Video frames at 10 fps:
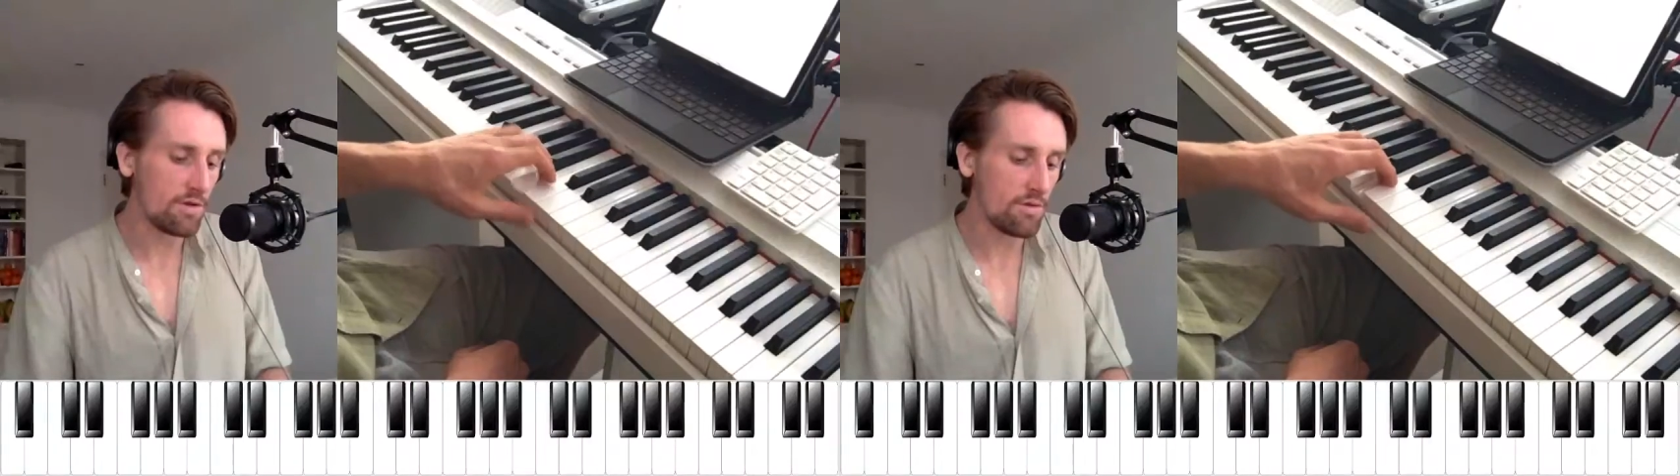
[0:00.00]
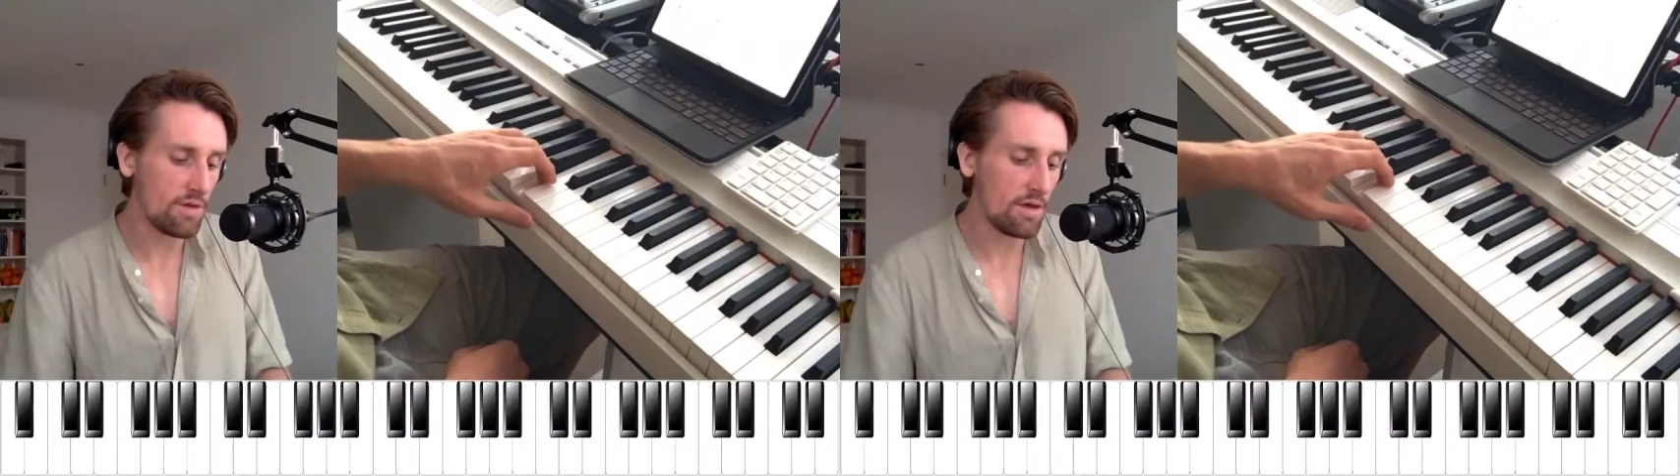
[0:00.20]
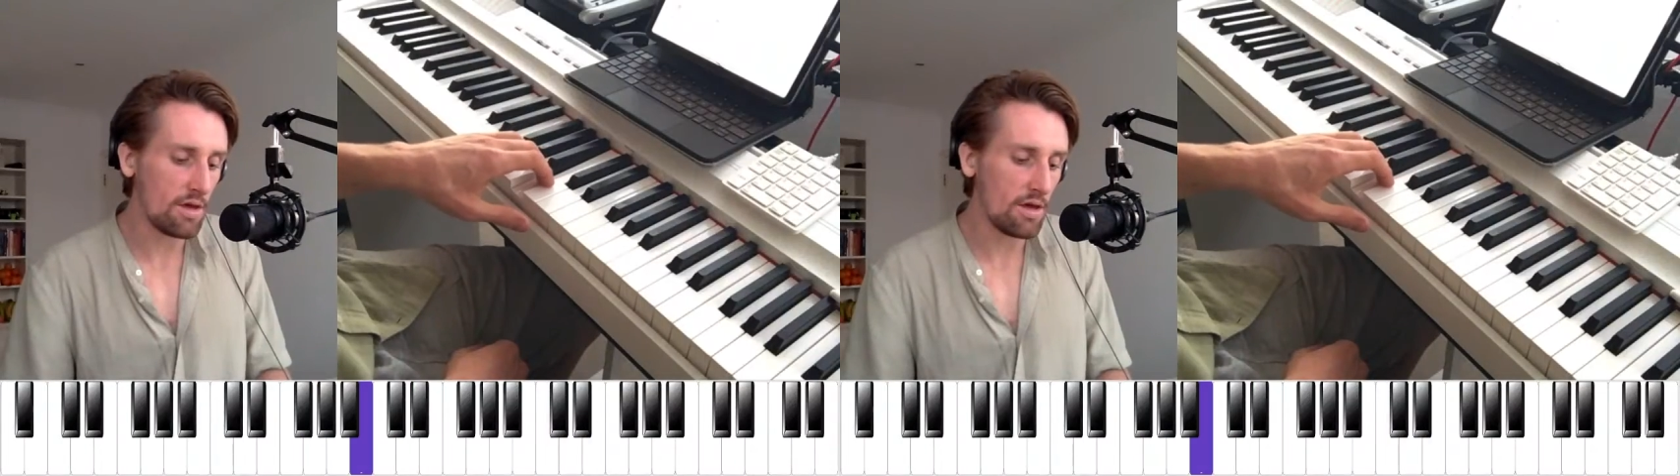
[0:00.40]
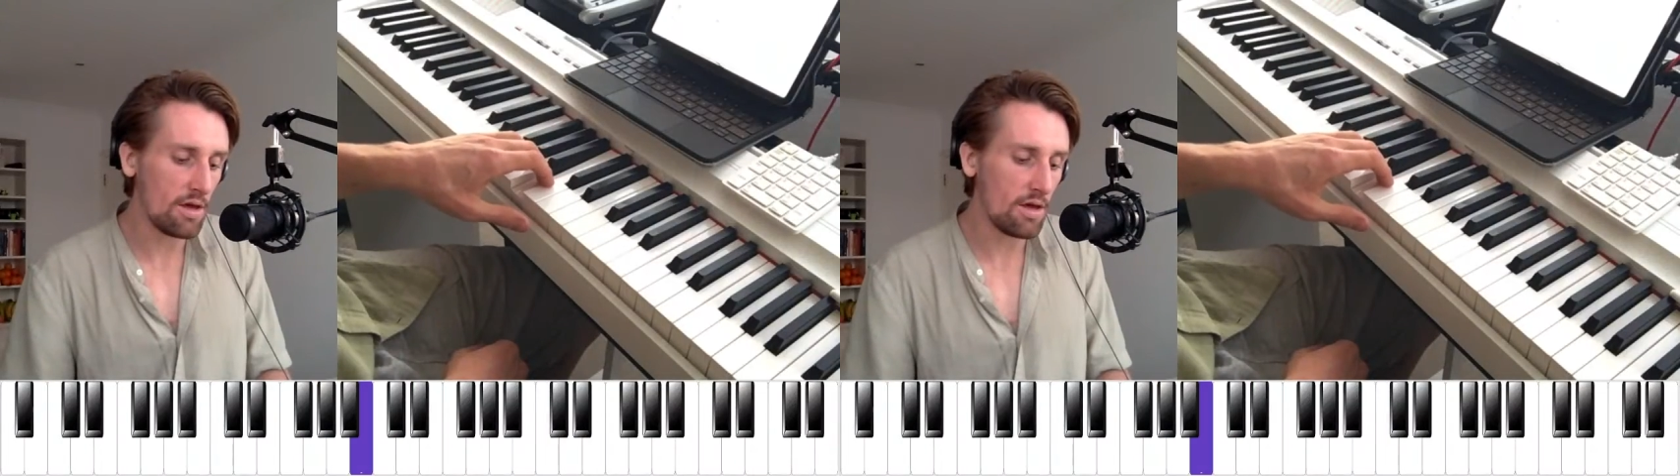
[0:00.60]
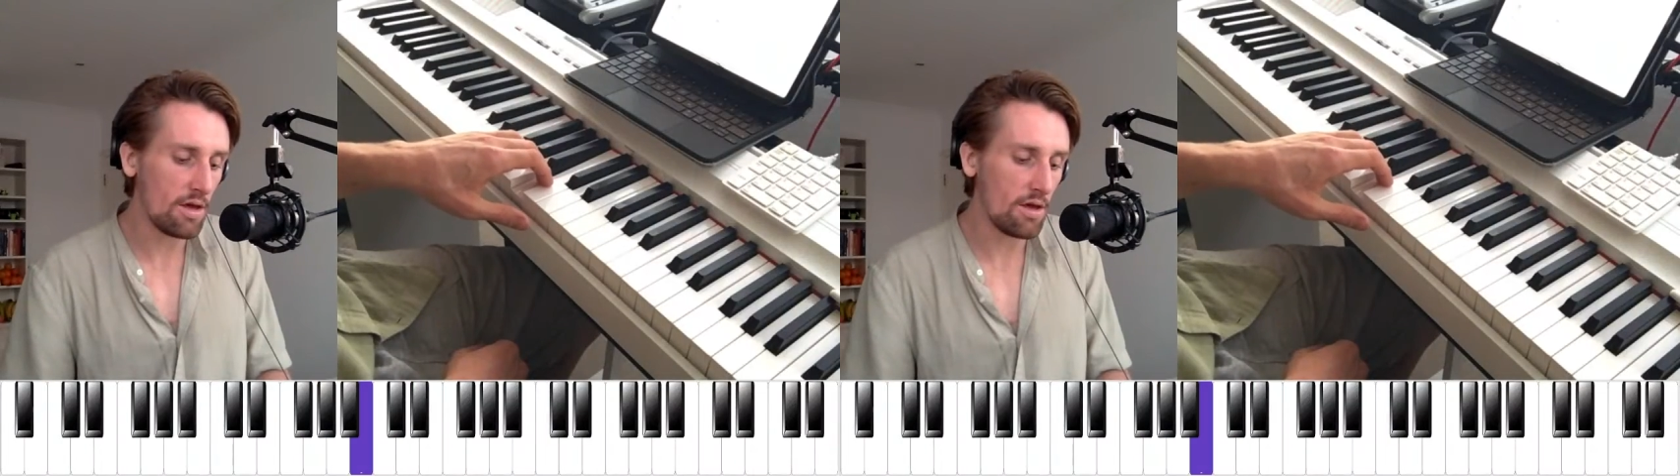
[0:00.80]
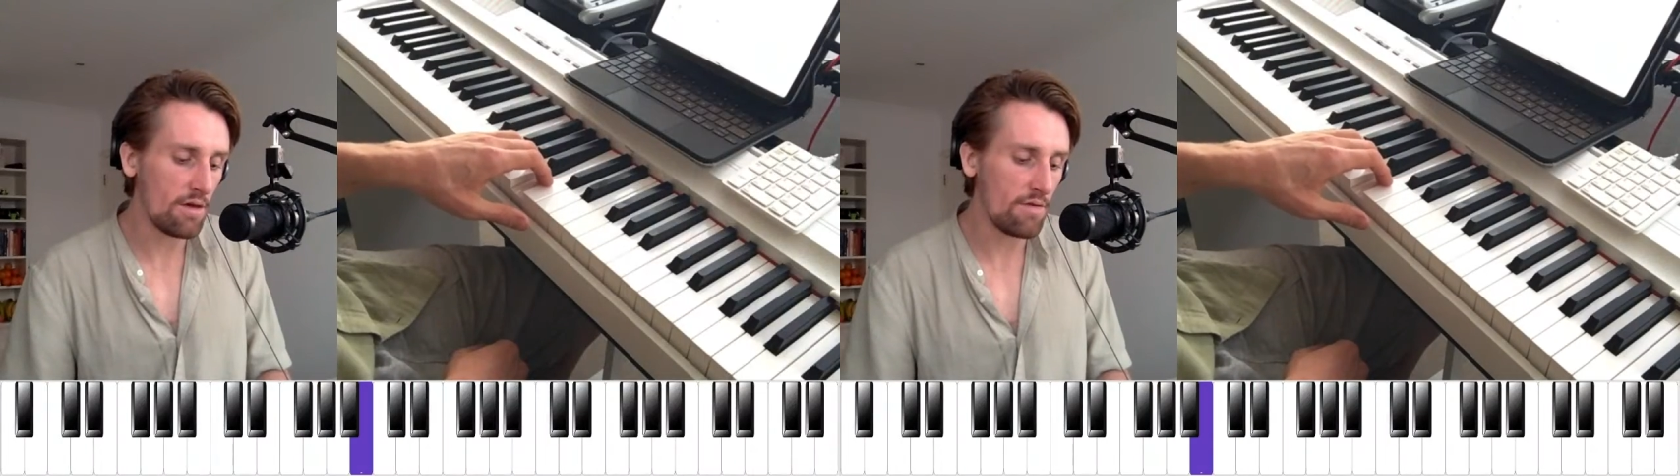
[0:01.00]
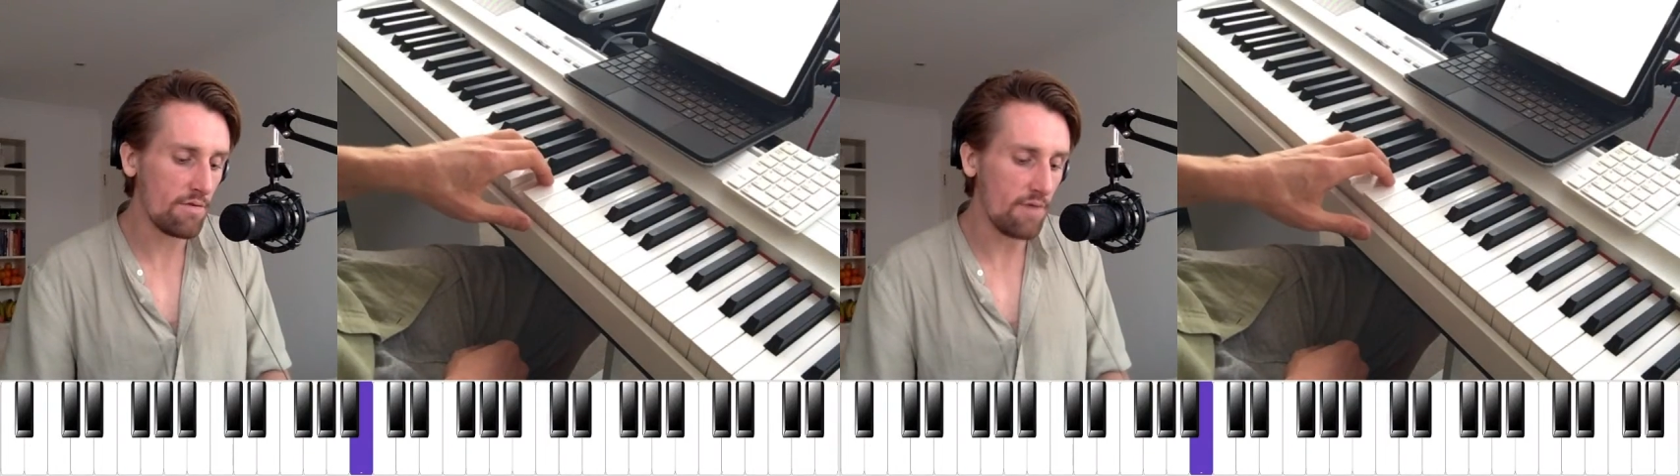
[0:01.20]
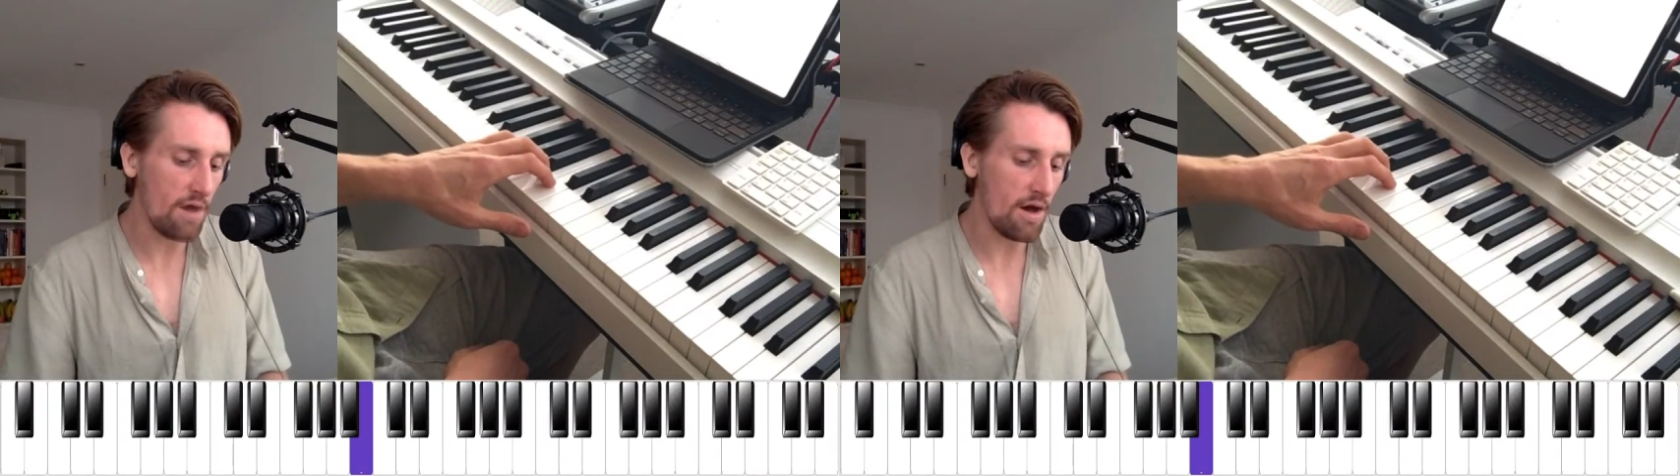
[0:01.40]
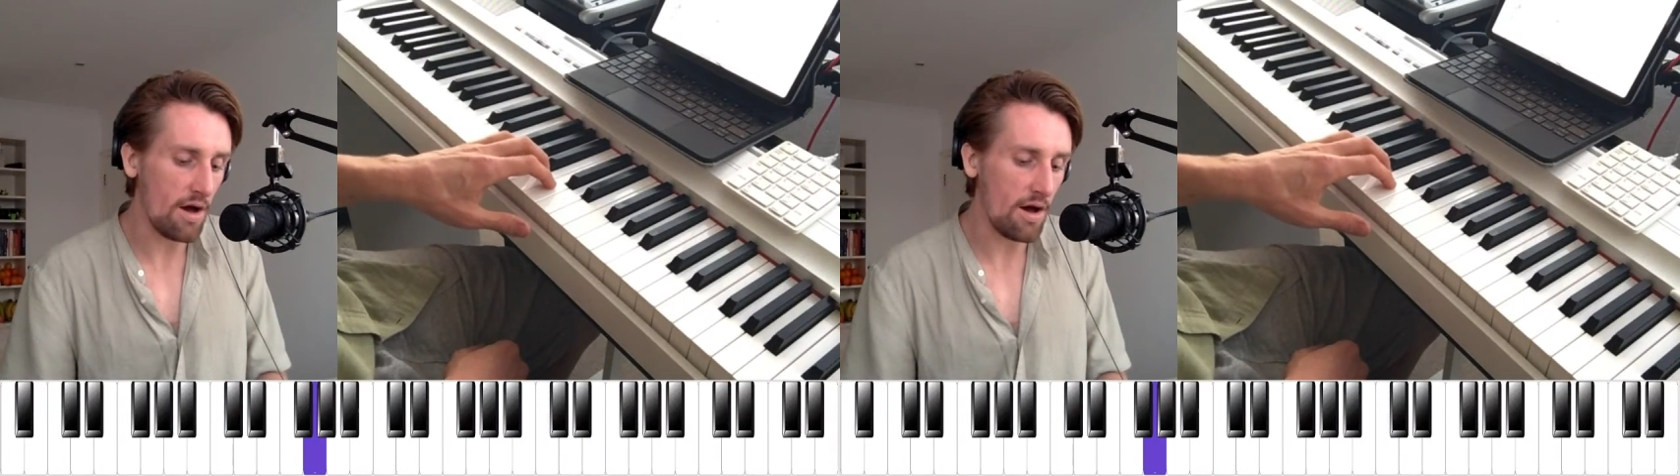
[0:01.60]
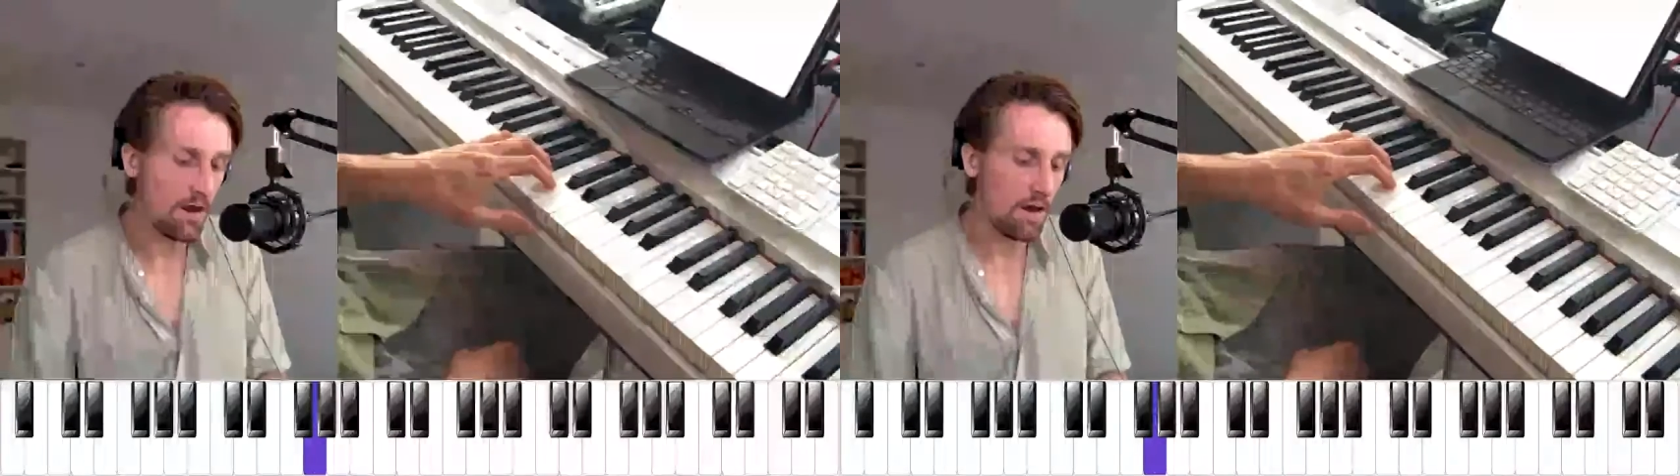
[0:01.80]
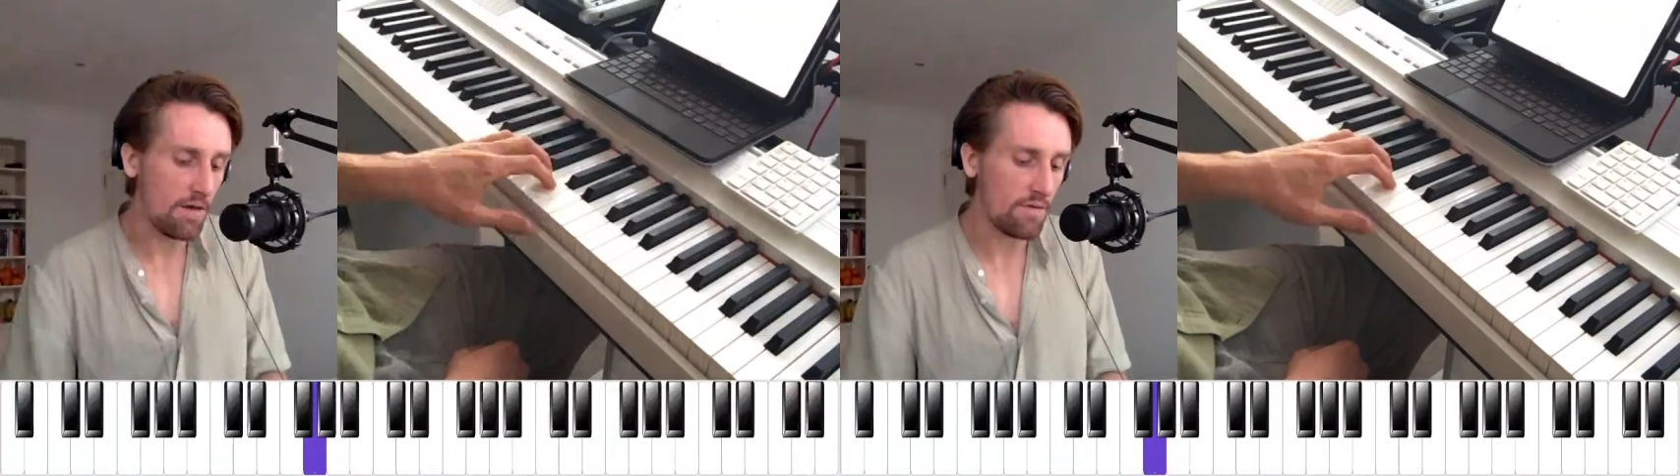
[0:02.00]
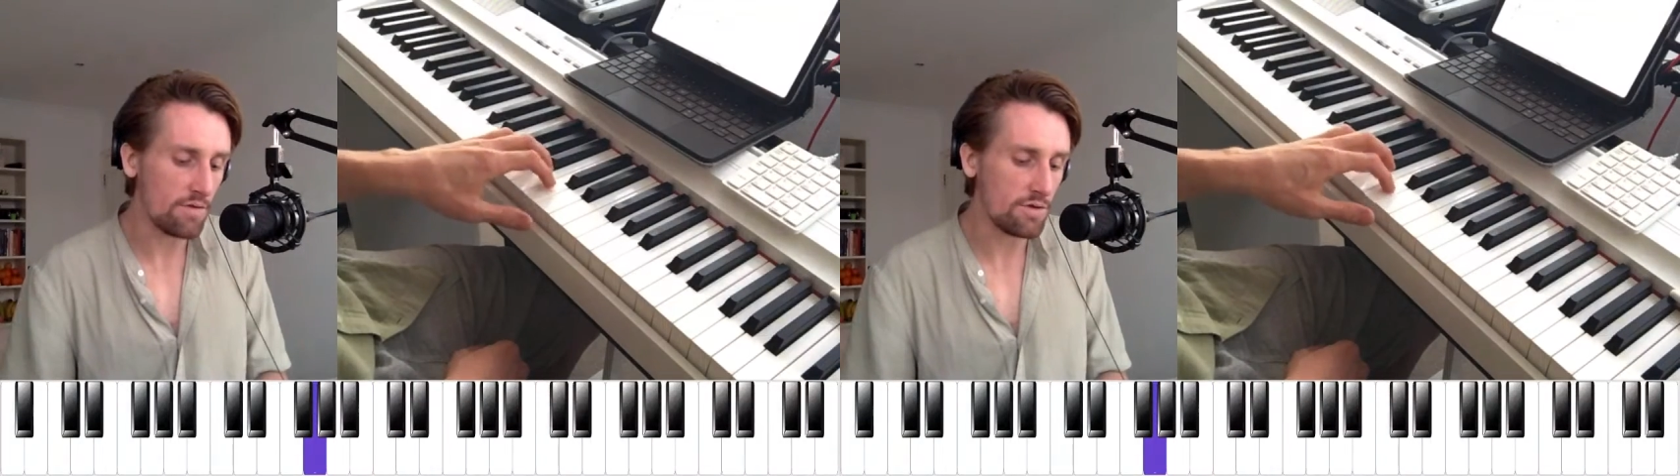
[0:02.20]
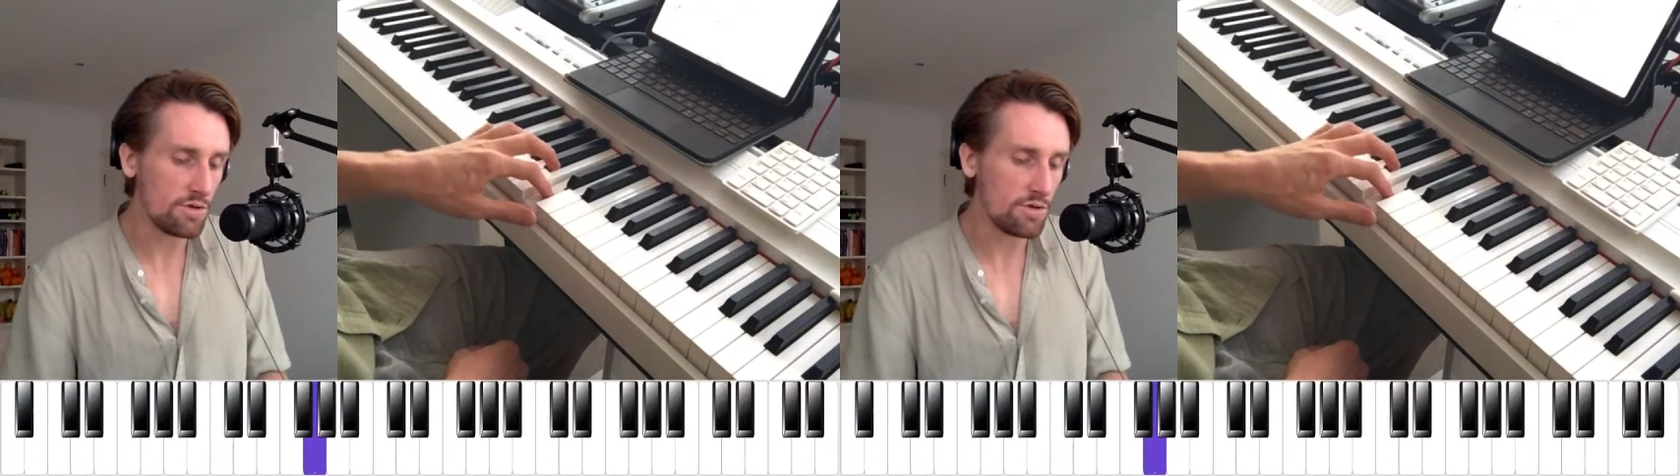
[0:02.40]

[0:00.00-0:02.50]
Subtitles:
5, 2,